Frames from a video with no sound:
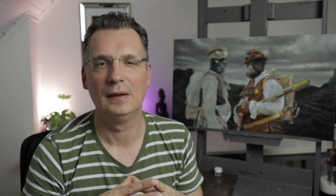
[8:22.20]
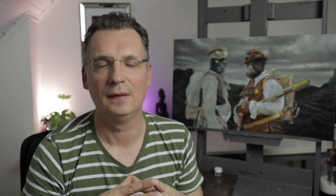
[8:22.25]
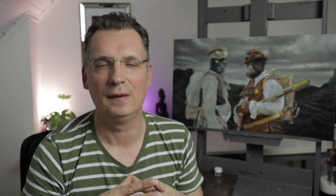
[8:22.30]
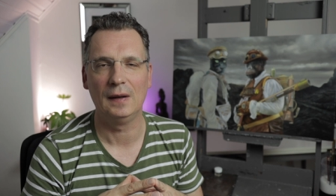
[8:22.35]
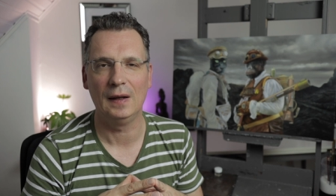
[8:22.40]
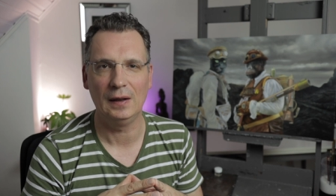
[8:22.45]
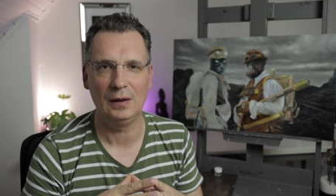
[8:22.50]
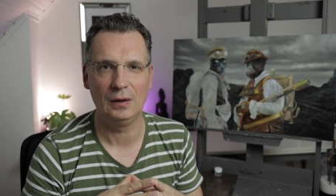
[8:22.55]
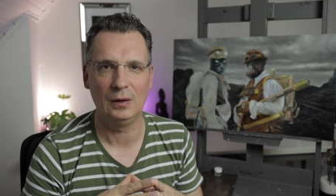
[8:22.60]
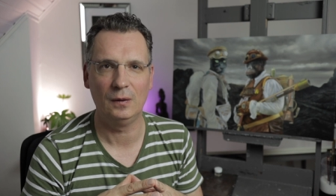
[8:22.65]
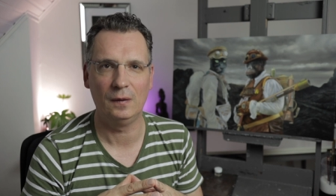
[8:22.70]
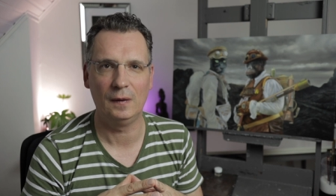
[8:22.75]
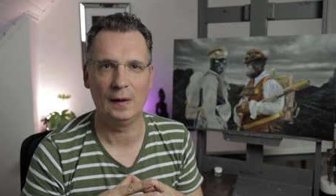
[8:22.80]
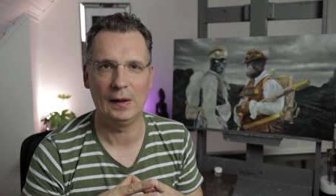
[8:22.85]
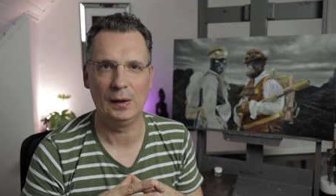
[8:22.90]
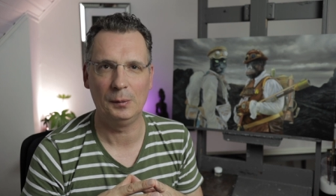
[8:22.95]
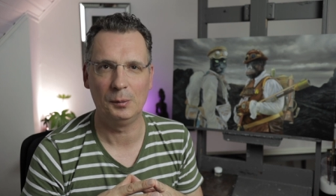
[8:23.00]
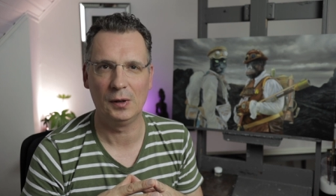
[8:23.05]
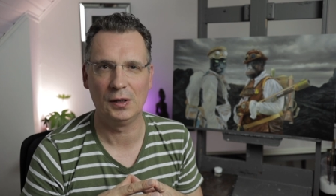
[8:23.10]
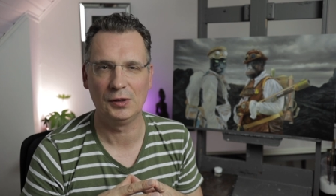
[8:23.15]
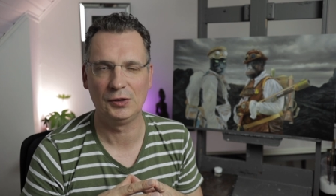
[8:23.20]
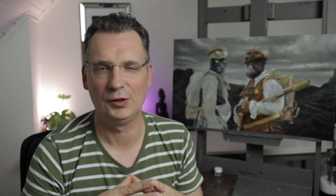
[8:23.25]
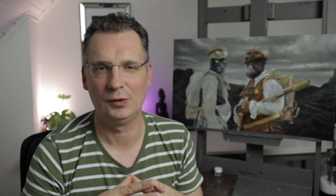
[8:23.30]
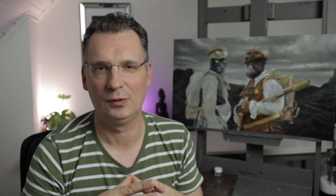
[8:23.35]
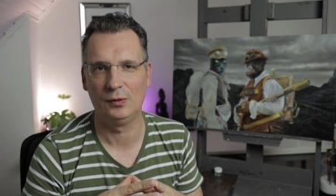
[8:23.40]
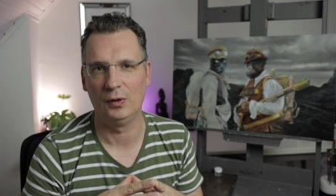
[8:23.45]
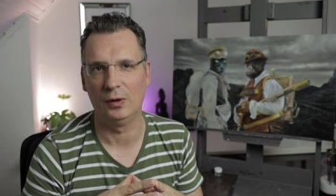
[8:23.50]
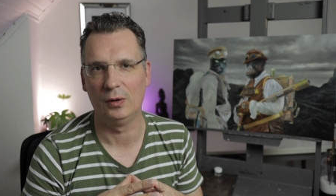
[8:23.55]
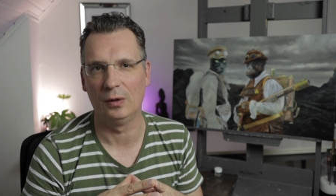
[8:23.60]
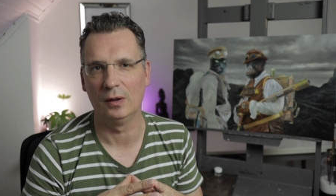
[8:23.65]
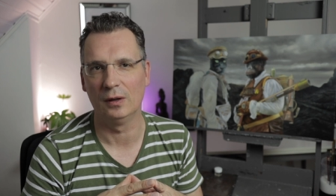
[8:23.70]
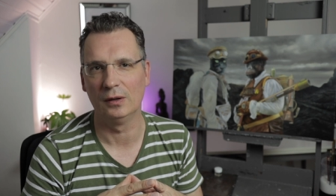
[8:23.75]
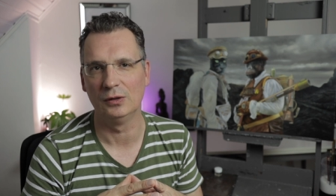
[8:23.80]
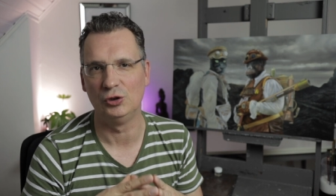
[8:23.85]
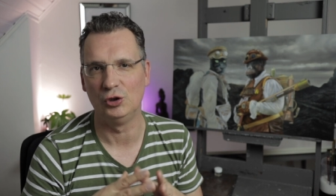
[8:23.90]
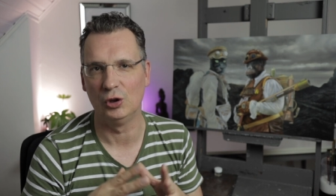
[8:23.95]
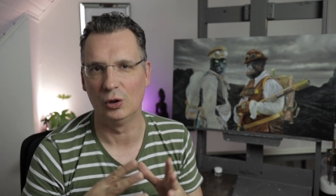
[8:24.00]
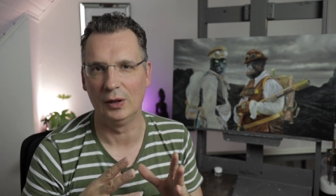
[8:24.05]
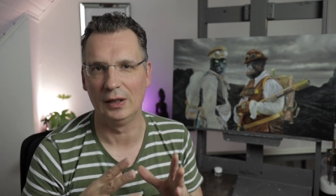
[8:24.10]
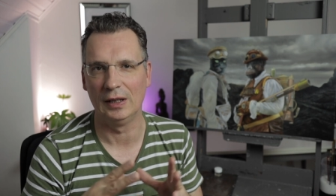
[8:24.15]
Thank you very much for
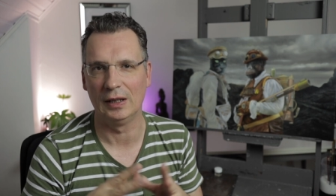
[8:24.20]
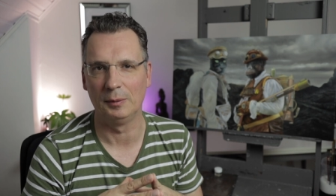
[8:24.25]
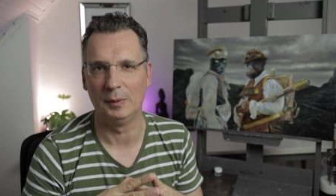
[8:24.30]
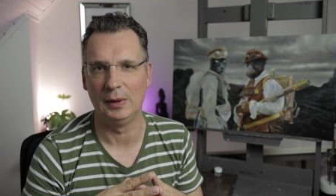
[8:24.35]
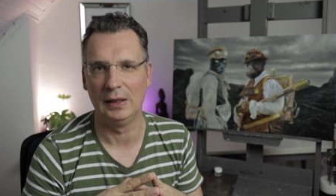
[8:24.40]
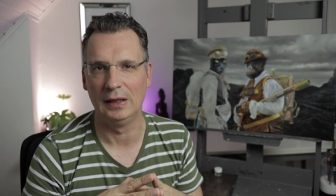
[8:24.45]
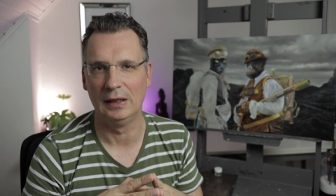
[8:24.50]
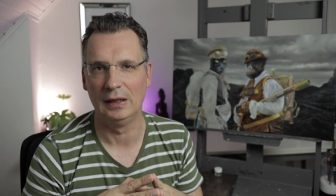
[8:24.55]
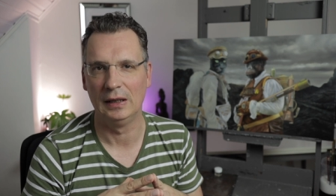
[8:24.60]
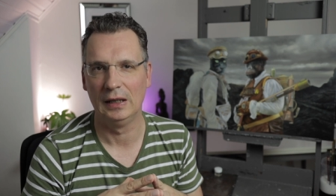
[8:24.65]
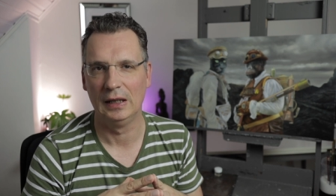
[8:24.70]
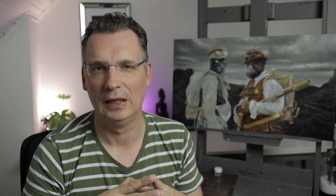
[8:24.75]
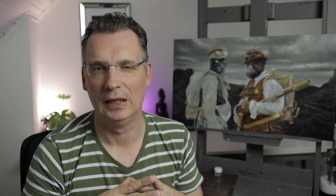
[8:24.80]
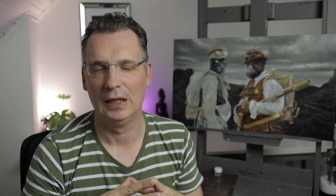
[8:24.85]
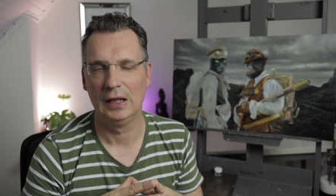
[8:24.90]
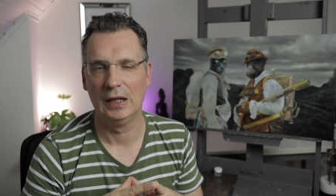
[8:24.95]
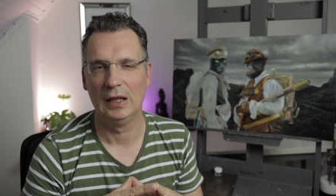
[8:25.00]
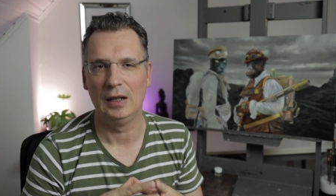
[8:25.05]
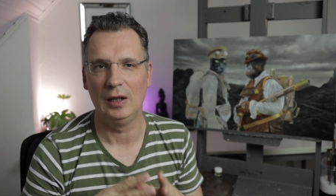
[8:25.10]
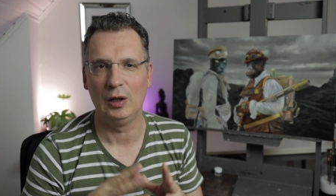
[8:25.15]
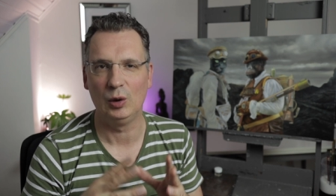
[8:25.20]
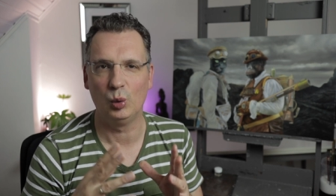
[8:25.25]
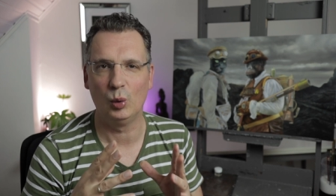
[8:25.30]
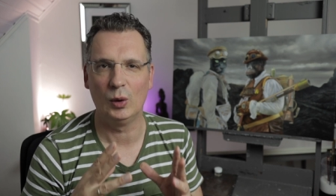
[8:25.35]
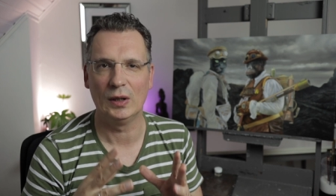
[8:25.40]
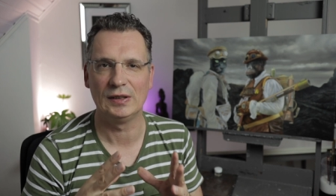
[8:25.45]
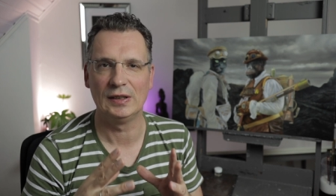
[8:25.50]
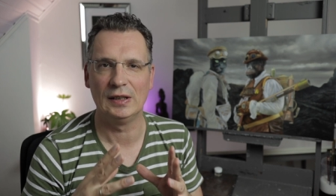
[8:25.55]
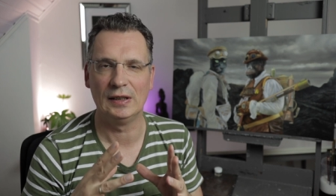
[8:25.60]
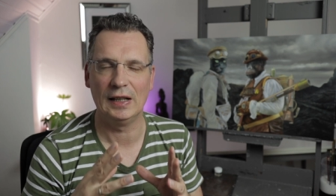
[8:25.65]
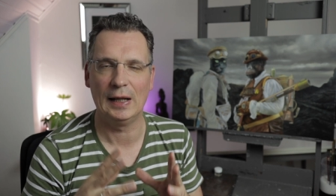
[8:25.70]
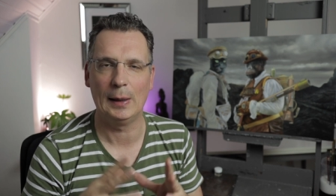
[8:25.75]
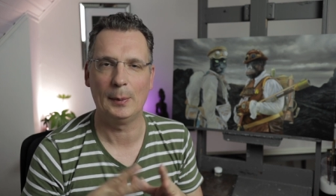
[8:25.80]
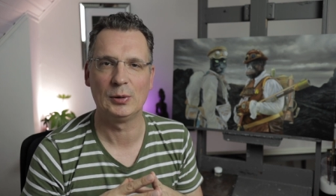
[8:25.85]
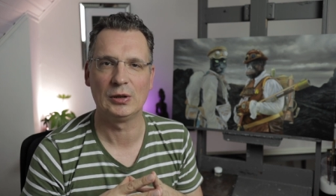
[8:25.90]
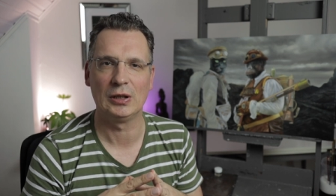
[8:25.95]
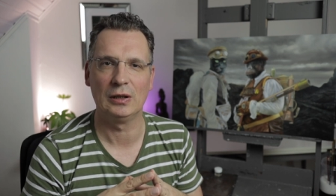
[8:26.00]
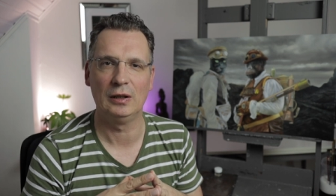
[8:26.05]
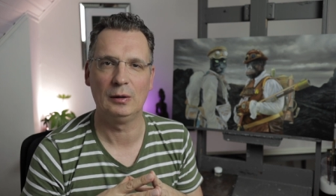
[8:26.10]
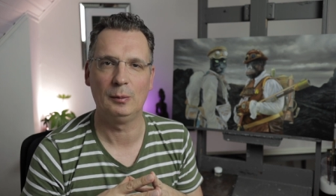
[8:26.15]
joining me. It was an
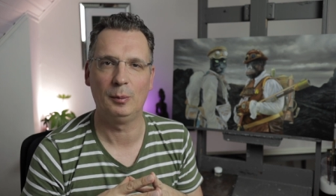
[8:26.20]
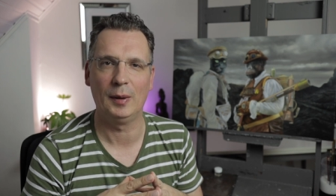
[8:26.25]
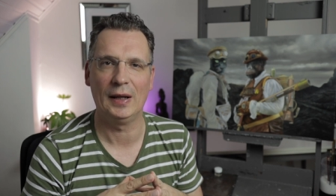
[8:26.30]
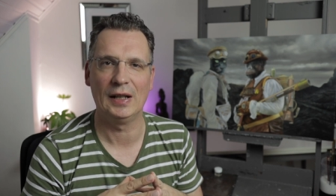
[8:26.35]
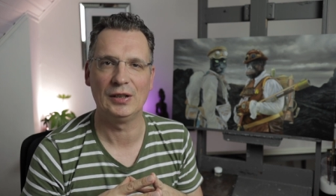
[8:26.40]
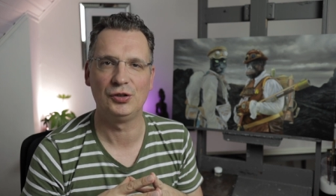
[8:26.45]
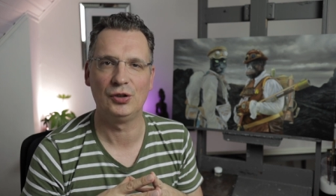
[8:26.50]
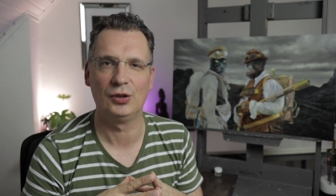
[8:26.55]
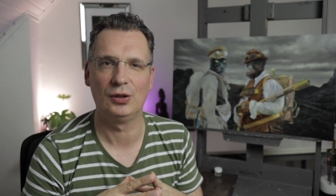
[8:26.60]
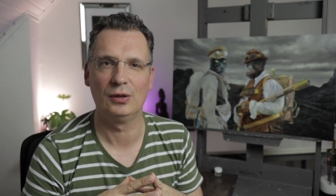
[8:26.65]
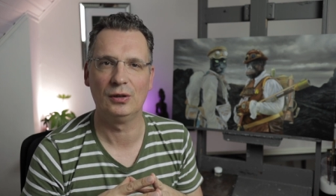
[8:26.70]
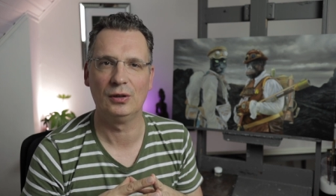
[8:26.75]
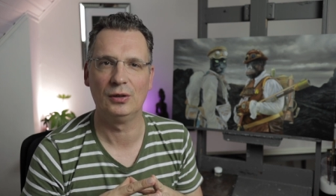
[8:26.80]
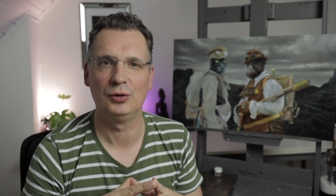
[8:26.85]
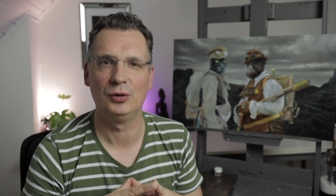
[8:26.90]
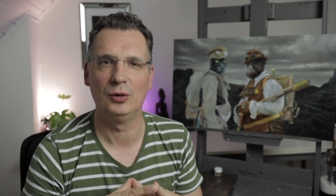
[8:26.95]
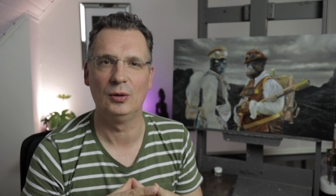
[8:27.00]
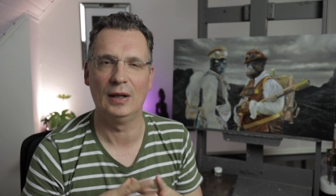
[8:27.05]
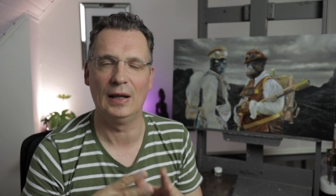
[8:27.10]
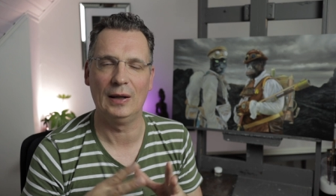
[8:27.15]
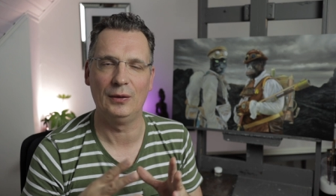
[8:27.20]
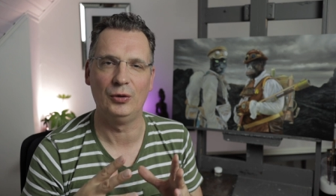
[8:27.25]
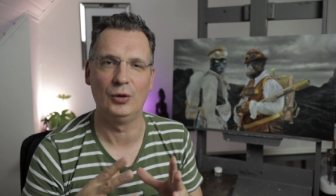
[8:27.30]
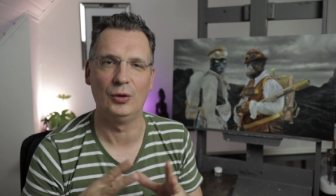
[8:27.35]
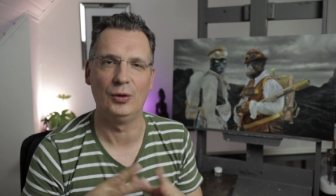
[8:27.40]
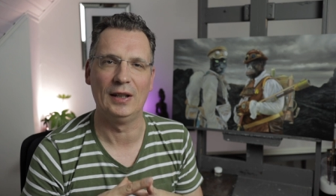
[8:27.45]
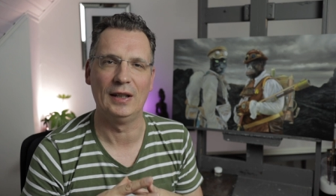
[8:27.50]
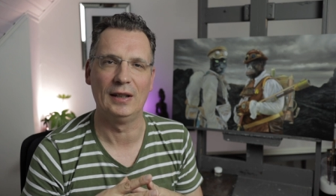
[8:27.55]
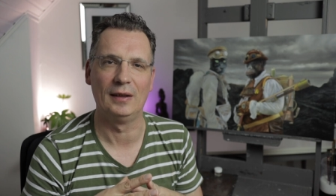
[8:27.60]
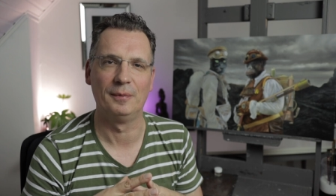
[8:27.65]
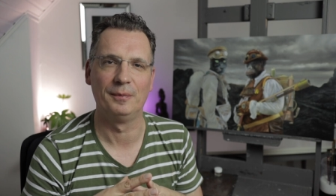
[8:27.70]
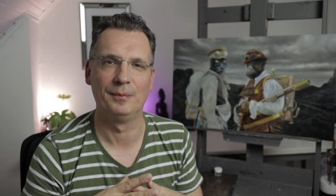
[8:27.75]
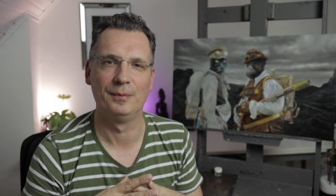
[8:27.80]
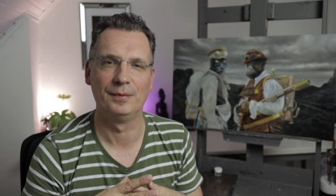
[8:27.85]
absolute pleasure to have you here.